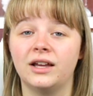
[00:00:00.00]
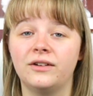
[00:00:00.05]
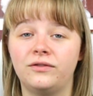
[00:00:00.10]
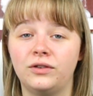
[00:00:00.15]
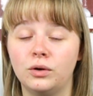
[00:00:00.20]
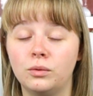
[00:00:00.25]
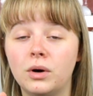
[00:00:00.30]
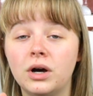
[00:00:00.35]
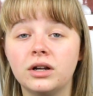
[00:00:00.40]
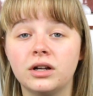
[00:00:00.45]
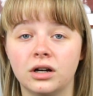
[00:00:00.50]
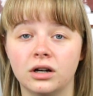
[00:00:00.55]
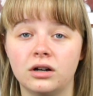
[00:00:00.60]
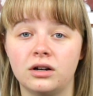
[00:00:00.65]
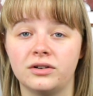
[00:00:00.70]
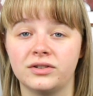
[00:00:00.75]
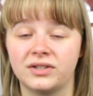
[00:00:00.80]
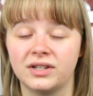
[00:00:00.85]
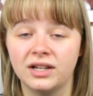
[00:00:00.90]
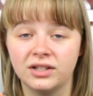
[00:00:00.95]
If you want
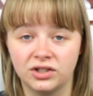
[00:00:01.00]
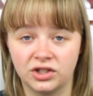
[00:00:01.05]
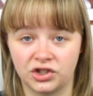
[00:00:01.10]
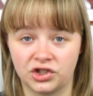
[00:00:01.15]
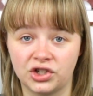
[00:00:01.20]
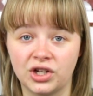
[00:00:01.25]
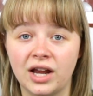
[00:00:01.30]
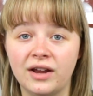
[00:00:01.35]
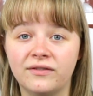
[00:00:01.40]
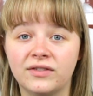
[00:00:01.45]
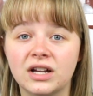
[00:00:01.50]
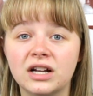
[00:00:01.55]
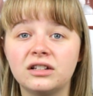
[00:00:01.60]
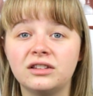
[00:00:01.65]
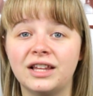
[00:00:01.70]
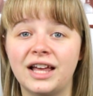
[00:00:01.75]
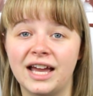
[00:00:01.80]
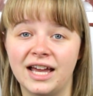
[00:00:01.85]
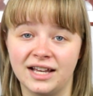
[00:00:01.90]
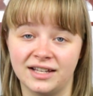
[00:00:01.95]
girls to shave their
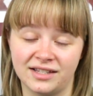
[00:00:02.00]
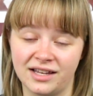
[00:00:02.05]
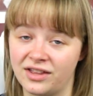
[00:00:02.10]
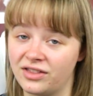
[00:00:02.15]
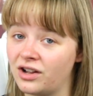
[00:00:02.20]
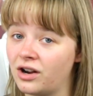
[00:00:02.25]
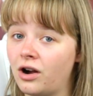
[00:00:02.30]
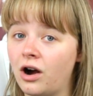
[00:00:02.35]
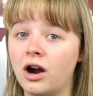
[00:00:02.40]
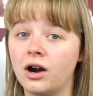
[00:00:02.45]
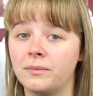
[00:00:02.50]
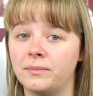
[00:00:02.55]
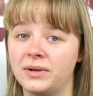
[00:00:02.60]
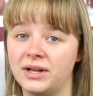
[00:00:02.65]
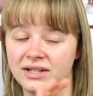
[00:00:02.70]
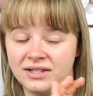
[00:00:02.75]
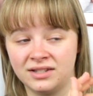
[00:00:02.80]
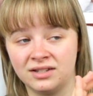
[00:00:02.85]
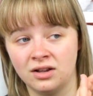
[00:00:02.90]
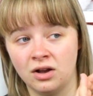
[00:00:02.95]
legs and their
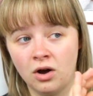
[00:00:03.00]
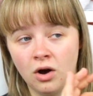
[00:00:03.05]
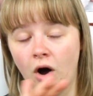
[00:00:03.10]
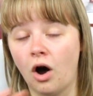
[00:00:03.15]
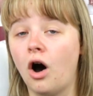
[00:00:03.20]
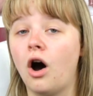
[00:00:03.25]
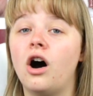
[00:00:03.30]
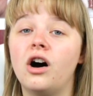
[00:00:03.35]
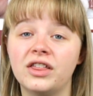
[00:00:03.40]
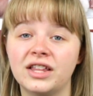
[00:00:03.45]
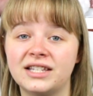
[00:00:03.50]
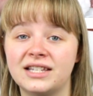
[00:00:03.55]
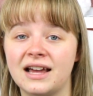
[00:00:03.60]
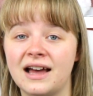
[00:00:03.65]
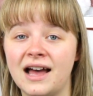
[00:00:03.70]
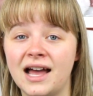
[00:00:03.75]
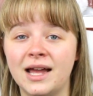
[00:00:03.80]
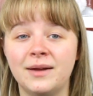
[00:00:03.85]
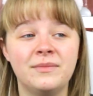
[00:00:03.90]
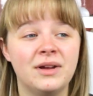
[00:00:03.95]
armpits all the
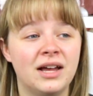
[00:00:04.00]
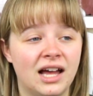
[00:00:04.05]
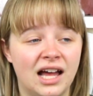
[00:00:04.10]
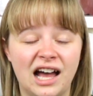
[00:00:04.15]
time,